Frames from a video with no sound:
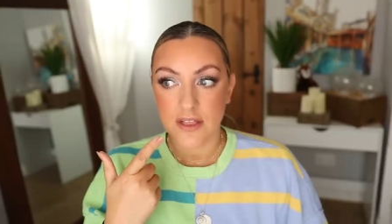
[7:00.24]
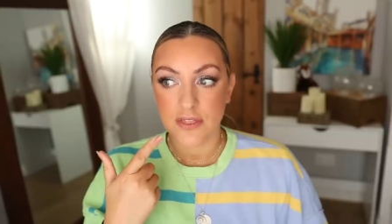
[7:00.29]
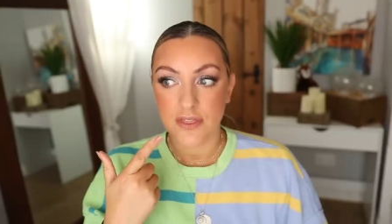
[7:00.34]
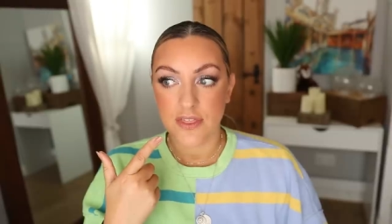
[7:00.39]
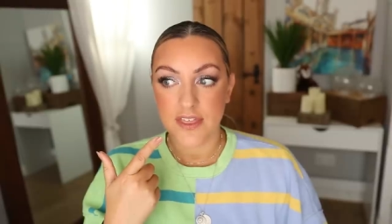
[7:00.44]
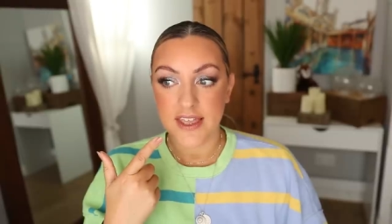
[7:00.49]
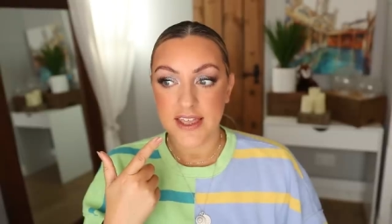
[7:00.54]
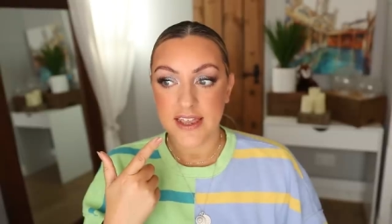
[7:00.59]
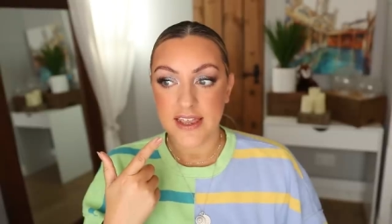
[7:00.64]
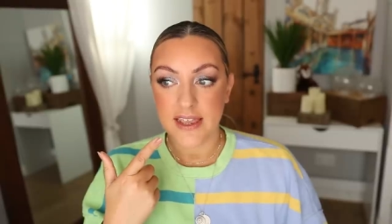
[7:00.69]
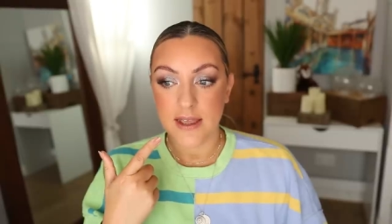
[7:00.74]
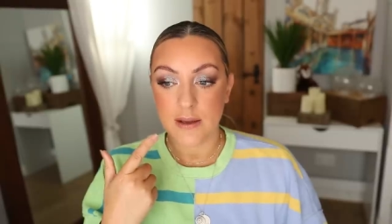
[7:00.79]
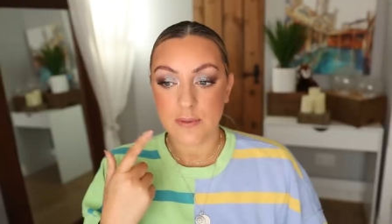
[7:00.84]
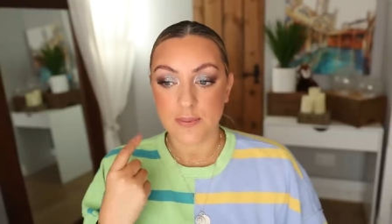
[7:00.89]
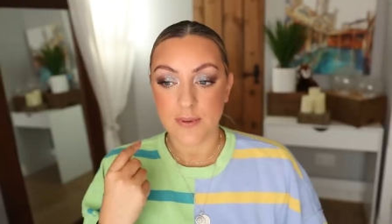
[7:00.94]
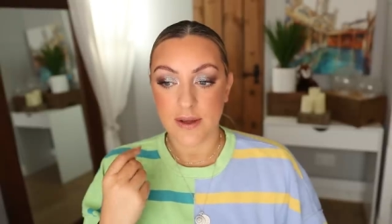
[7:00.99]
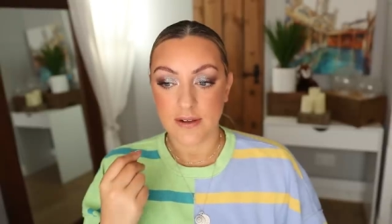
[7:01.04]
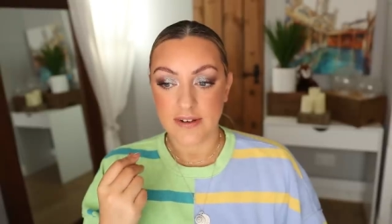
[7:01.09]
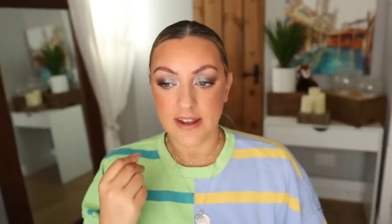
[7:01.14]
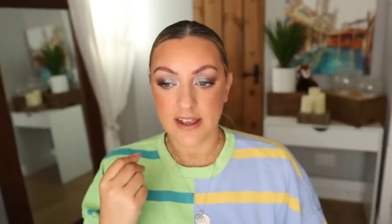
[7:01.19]
the
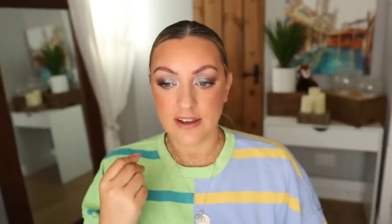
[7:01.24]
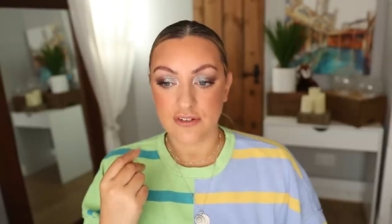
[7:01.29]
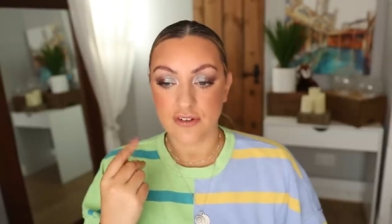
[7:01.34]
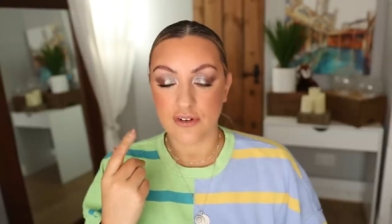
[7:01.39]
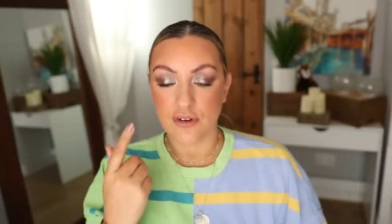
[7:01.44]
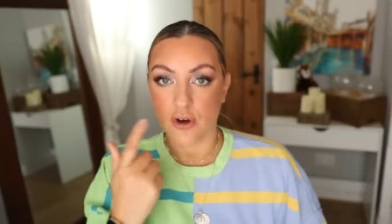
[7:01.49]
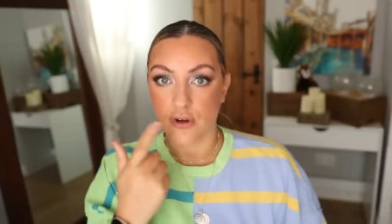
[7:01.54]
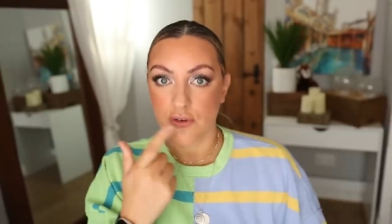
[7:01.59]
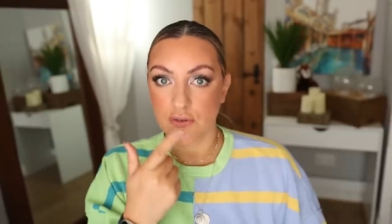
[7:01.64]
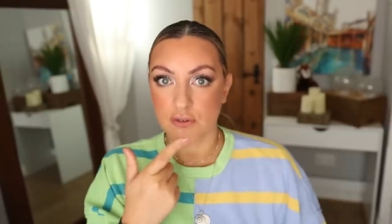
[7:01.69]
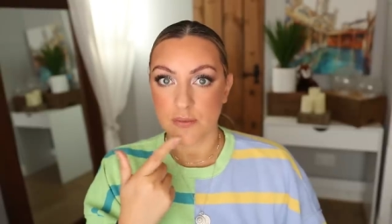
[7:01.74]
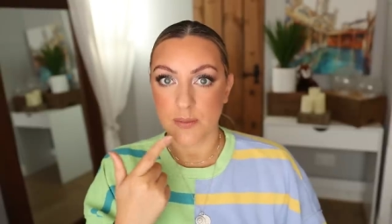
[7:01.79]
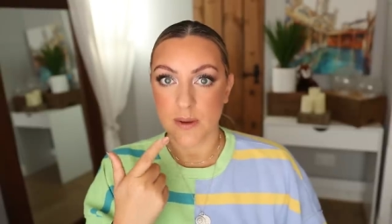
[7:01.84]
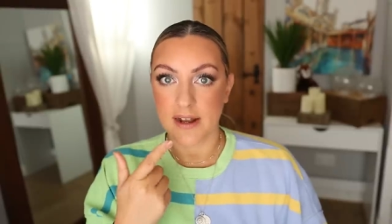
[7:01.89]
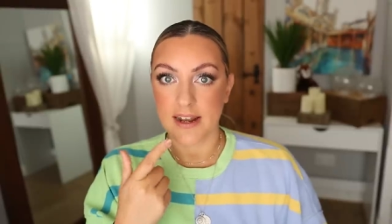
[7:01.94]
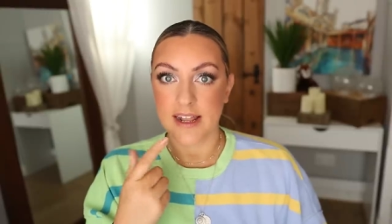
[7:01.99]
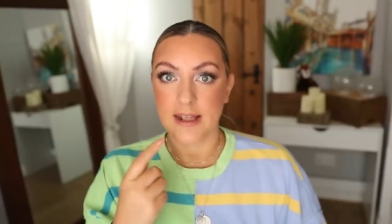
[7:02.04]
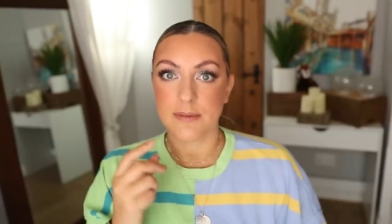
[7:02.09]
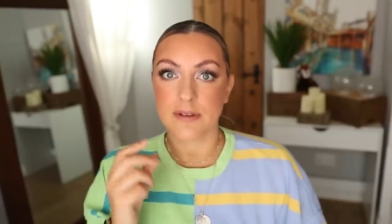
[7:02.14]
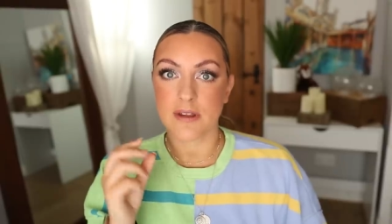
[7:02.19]
foundation off of my
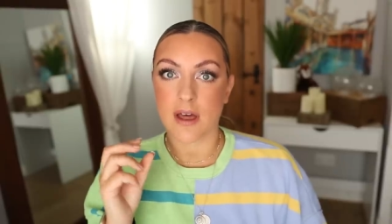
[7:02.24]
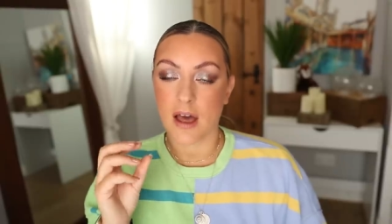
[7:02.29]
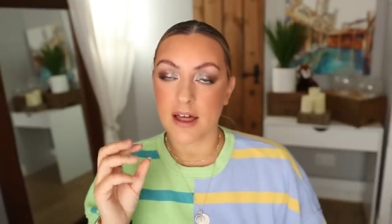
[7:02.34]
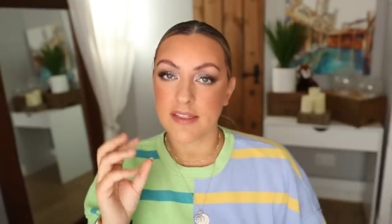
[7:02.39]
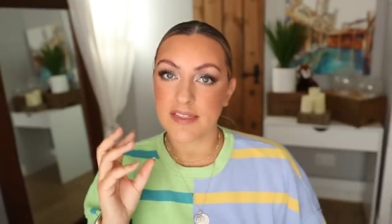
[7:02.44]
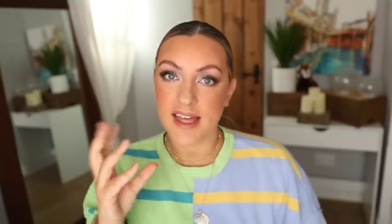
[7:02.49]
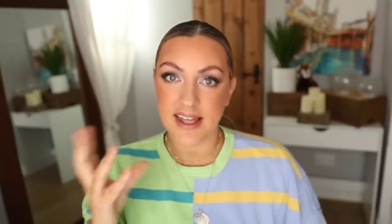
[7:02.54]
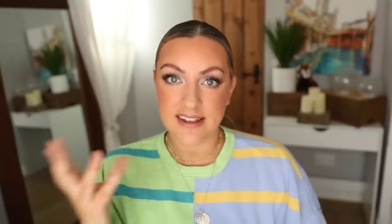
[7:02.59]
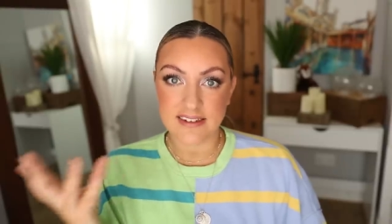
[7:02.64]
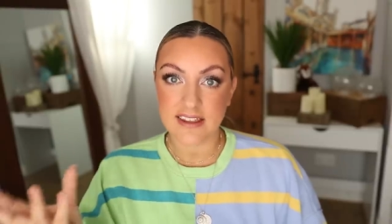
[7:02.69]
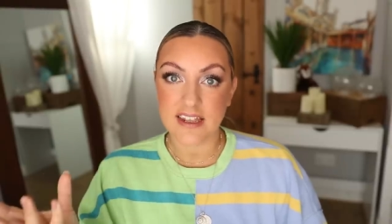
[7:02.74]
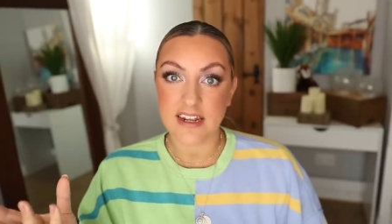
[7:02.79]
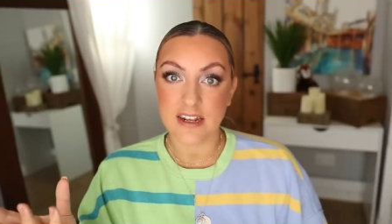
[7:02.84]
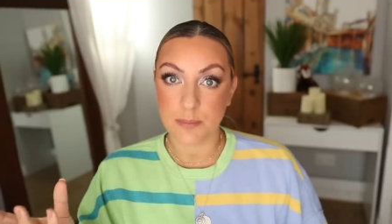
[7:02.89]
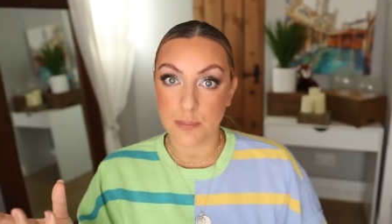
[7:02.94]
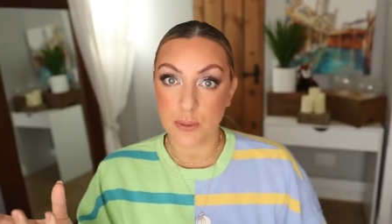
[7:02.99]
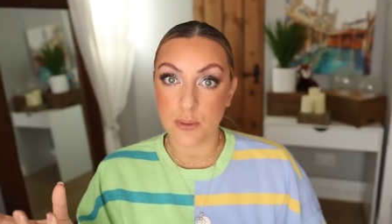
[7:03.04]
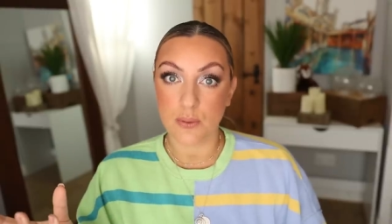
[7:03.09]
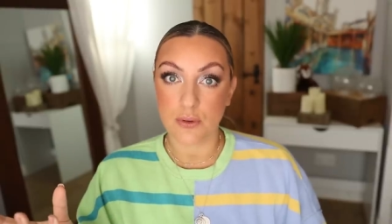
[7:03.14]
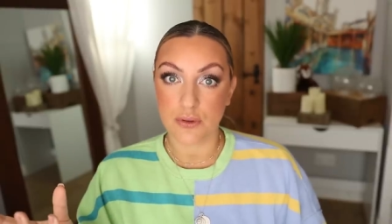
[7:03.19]
lips, that's going to
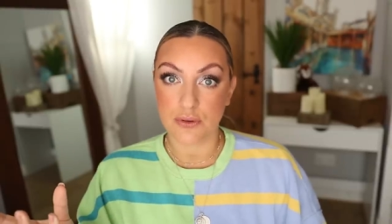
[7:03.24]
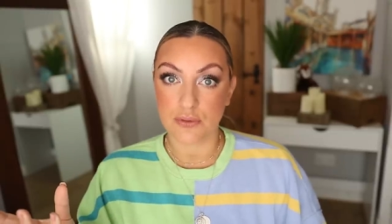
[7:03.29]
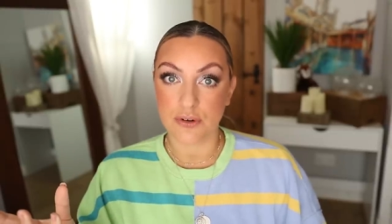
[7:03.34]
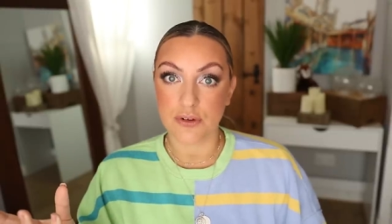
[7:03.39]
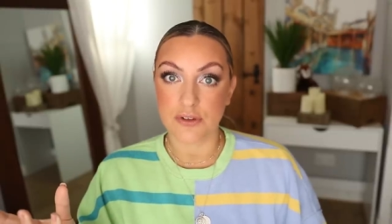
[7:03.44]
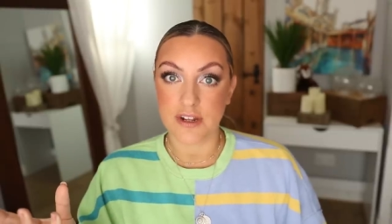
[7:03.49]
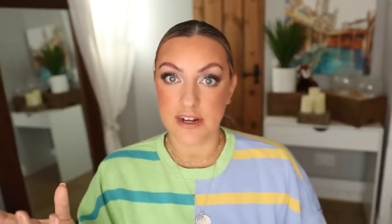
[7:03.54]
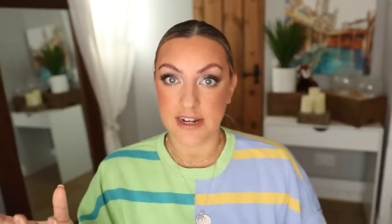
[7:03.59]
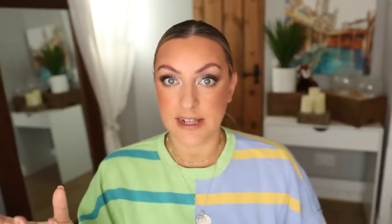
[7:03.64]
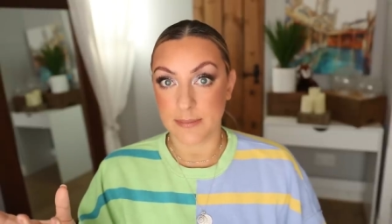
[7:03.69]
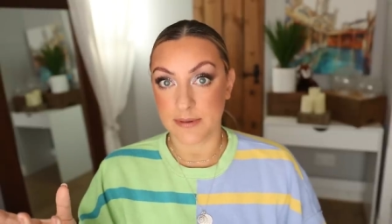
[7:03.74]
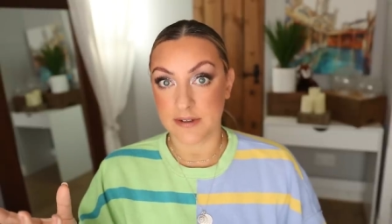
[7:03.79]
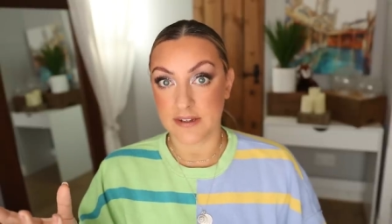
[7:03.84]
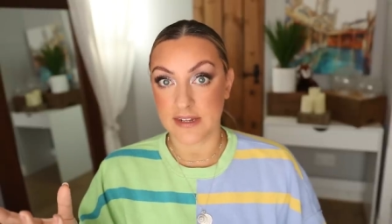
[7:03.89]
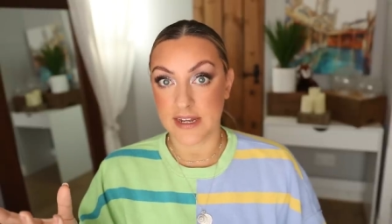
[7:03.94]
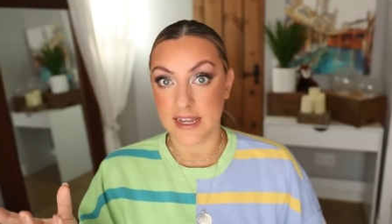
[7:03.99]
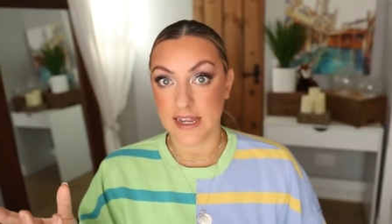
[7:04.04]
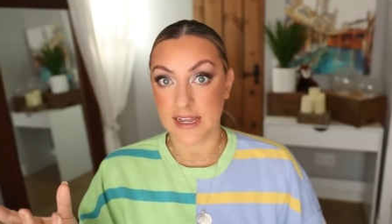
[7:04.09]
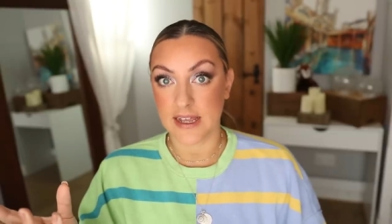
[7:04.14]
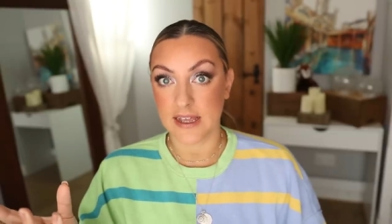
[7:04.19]
pull through the
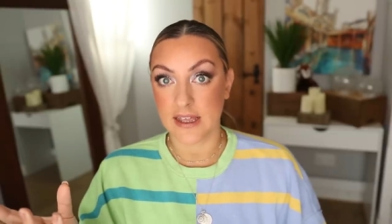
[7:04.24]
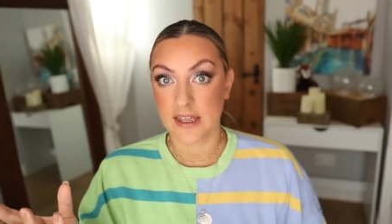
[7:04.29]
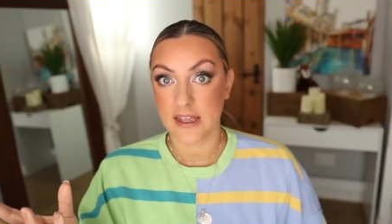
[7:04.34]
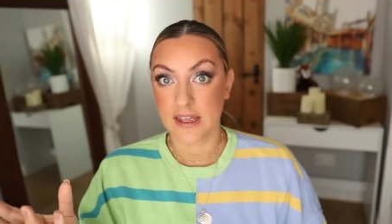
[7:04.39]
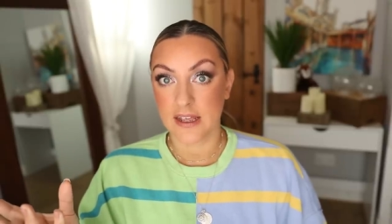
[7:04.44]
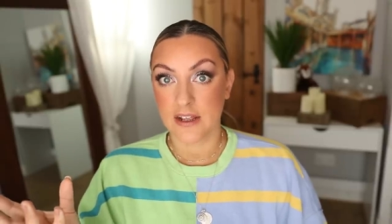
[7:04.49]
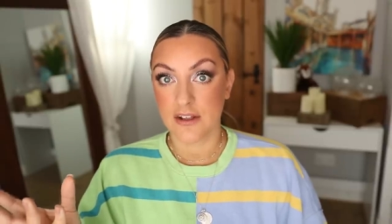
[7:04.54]
lipstick.